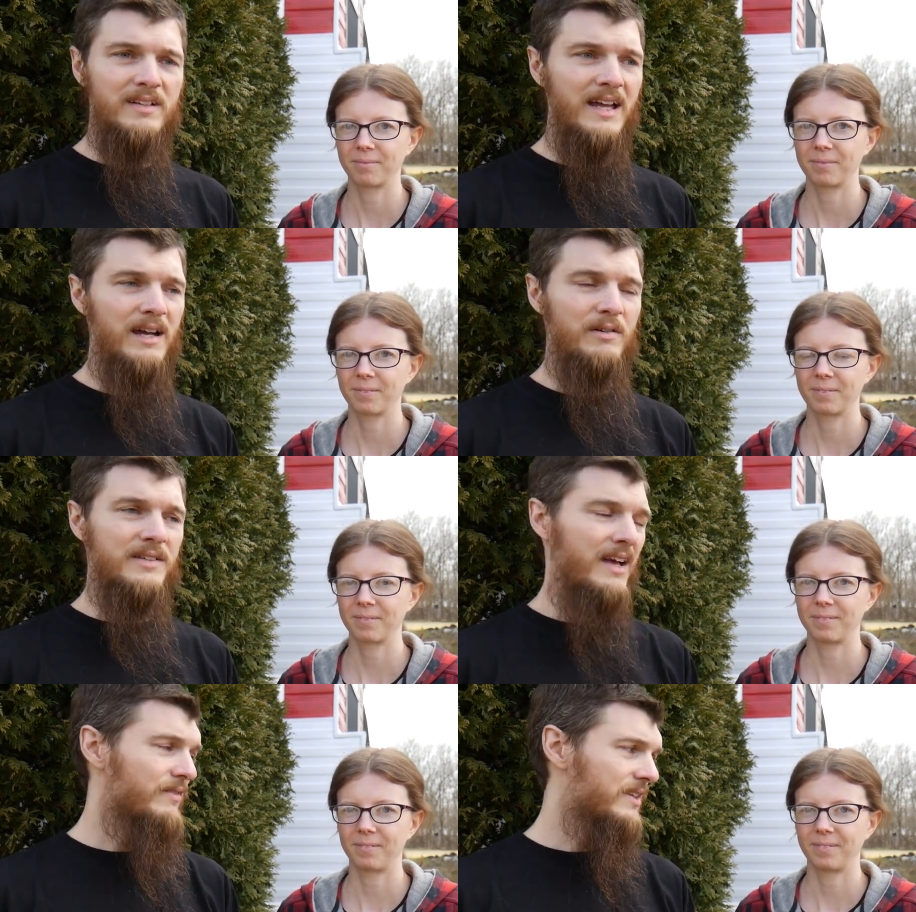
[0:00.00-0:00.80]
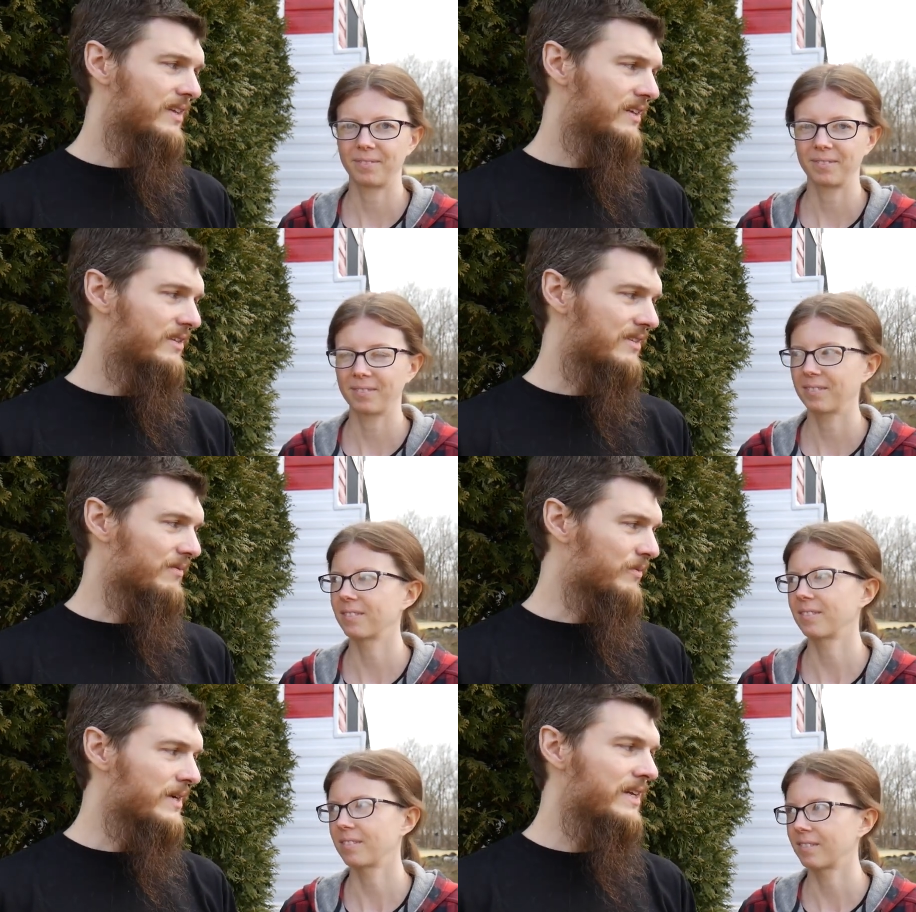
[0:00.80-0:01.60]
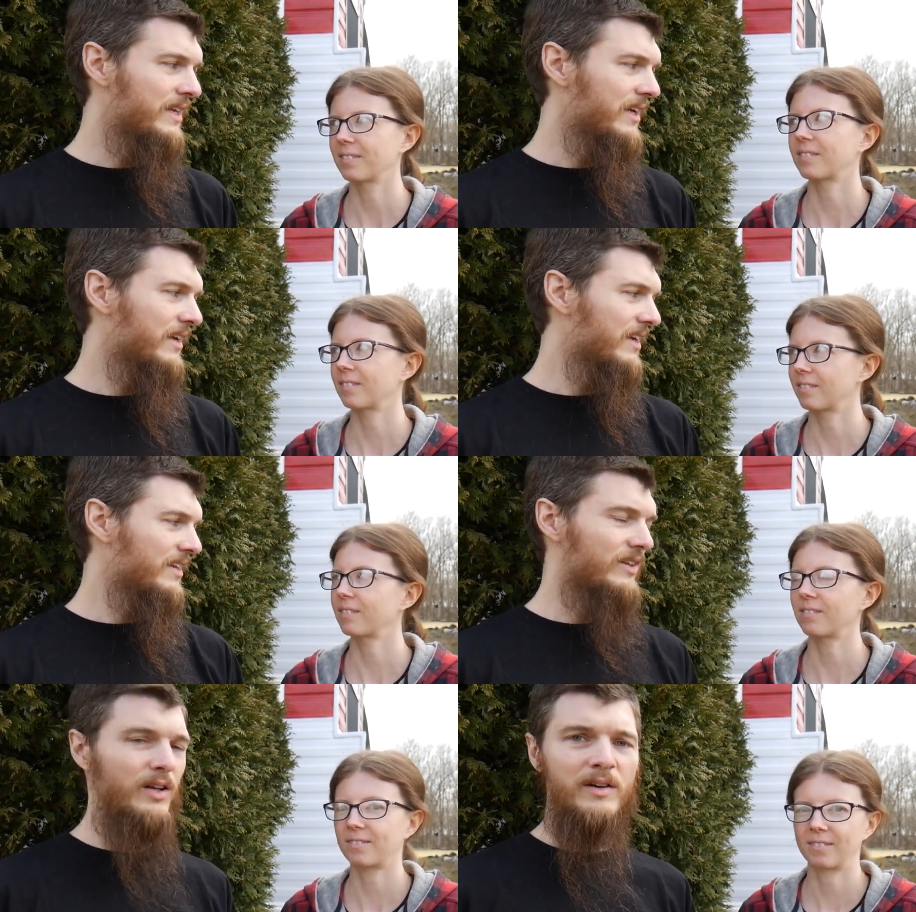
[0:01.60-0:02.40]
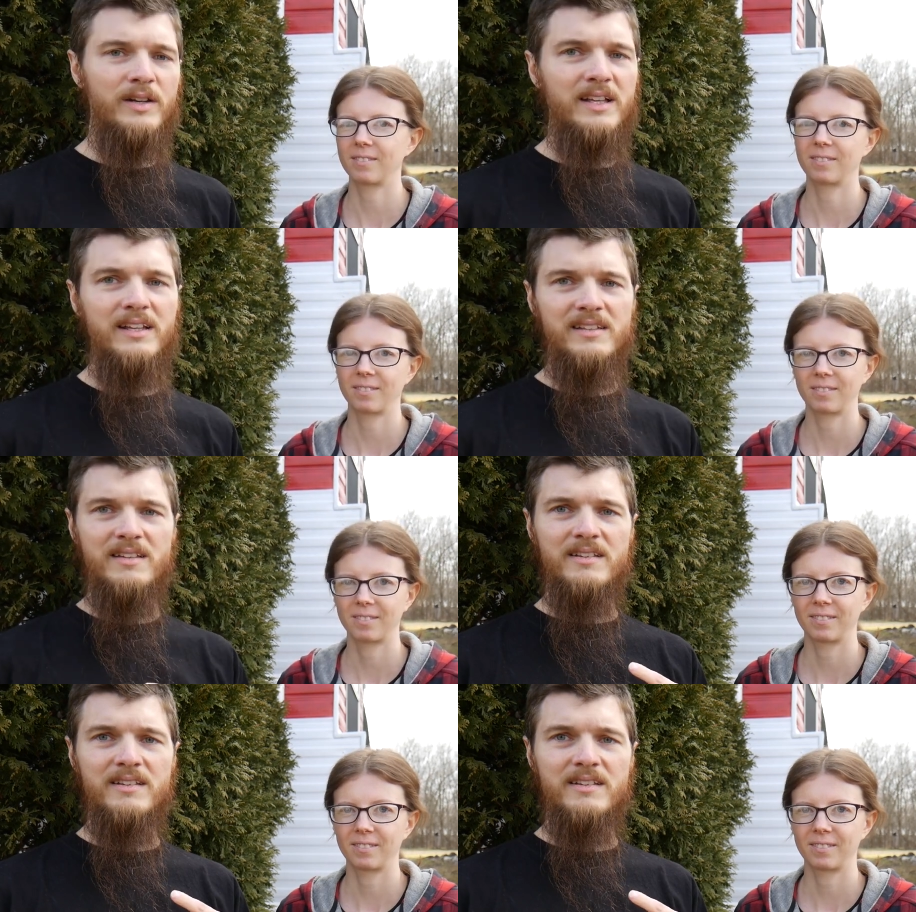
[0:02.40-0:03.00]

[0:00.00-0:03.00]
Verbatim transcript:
Speaker 1: cows, everything, just reading, learning,